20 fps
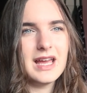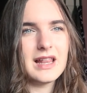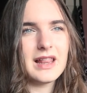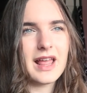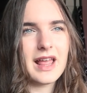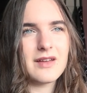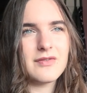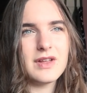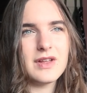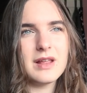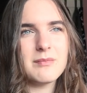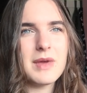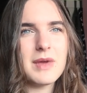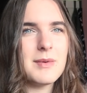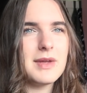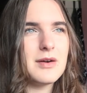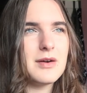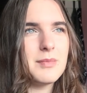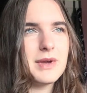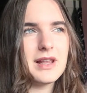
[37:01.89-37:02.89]
like, I feel like
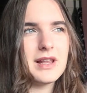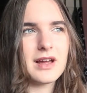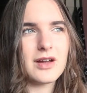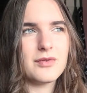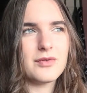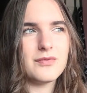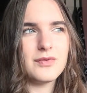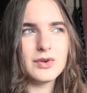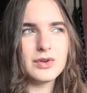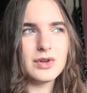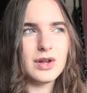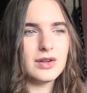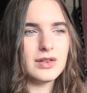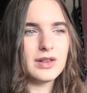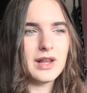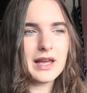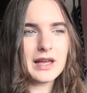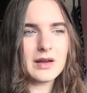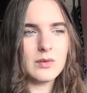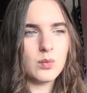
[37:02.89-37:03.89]
maybe it'll be like a full-on
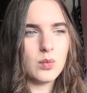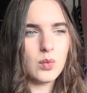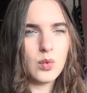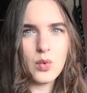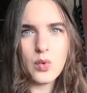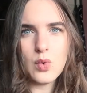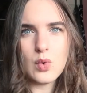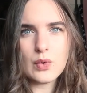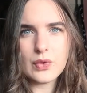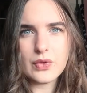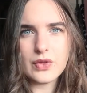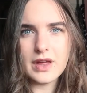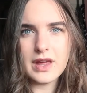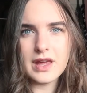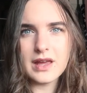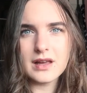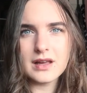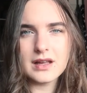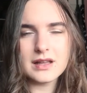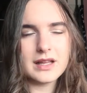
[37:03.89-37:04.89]
like war
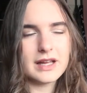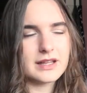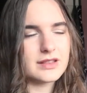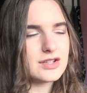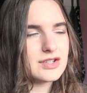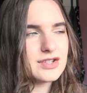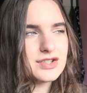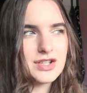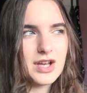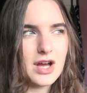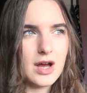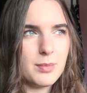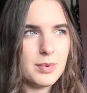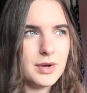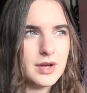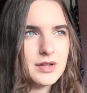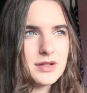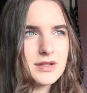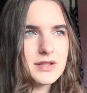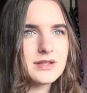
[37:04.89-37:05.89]
thing, like the
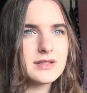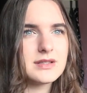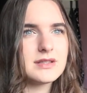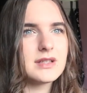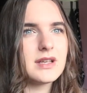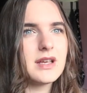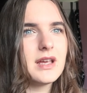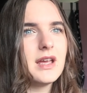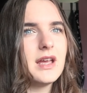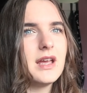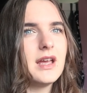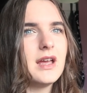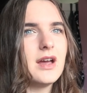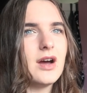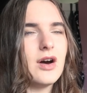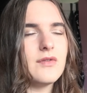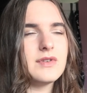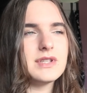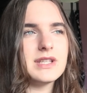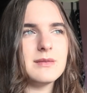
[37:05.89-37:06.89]
serpents,
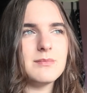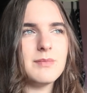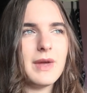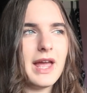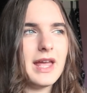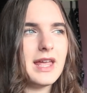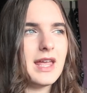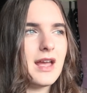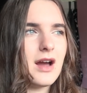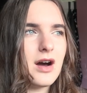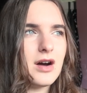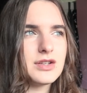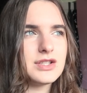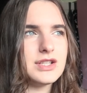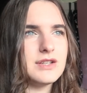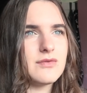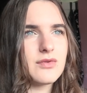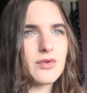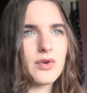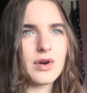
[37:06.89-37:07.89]
obviously Betty,
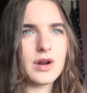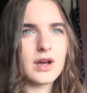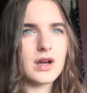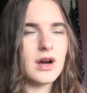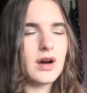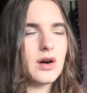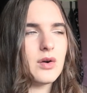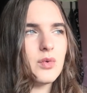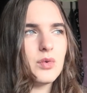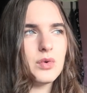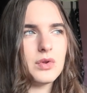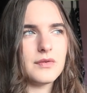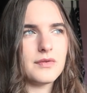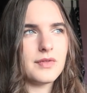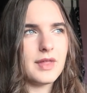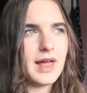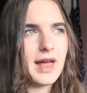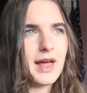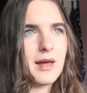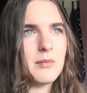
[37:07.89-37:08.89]
Archie, Veronica, all
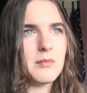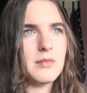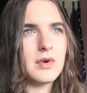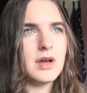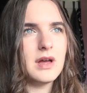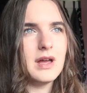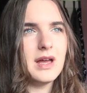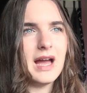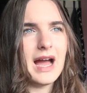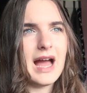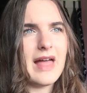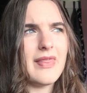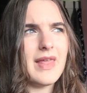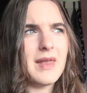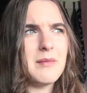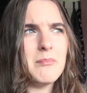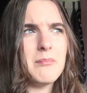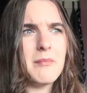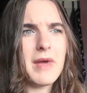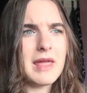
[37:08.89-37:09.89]
of them, and
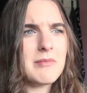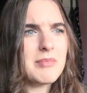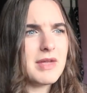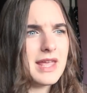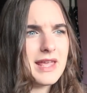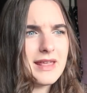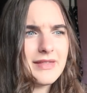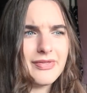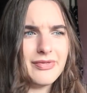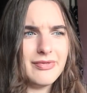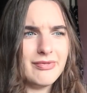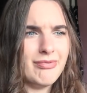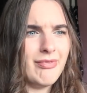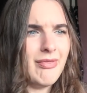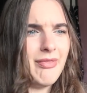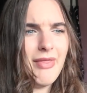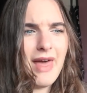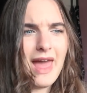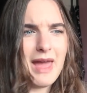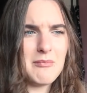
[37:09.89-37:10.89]
then maybe
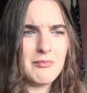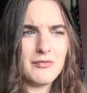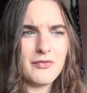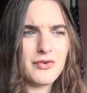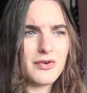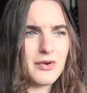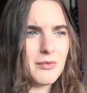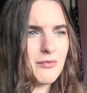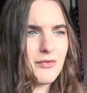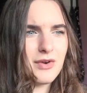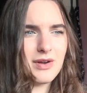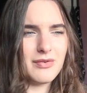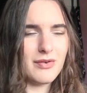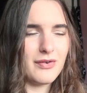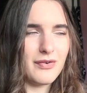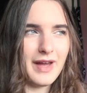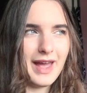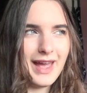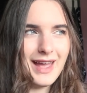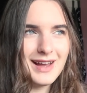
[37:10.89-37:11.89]
them from
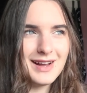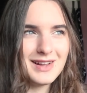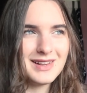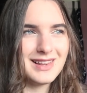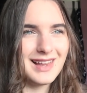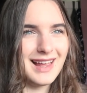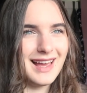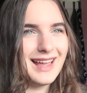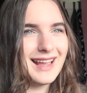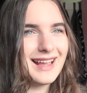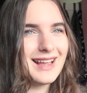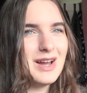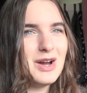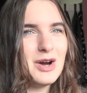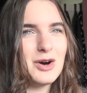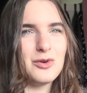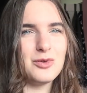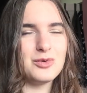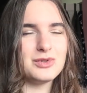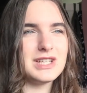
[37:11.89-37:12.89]
Rivervale, like,
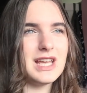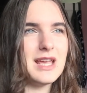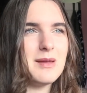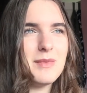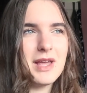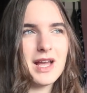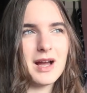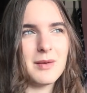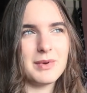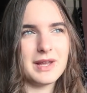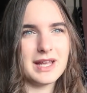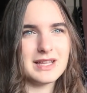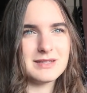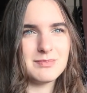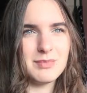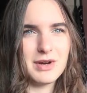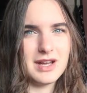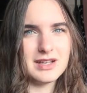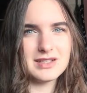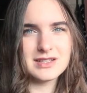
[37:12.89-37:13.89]
all teaming up
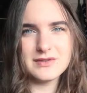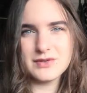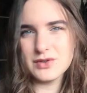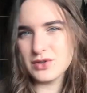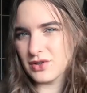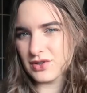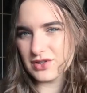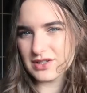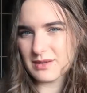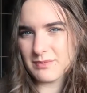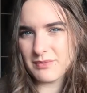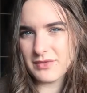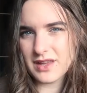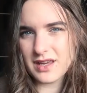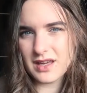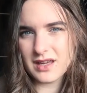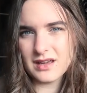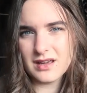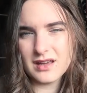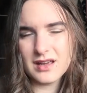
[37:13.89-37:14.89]
against Percival or
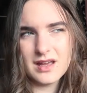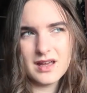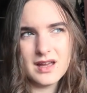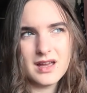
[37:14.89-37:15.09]
something.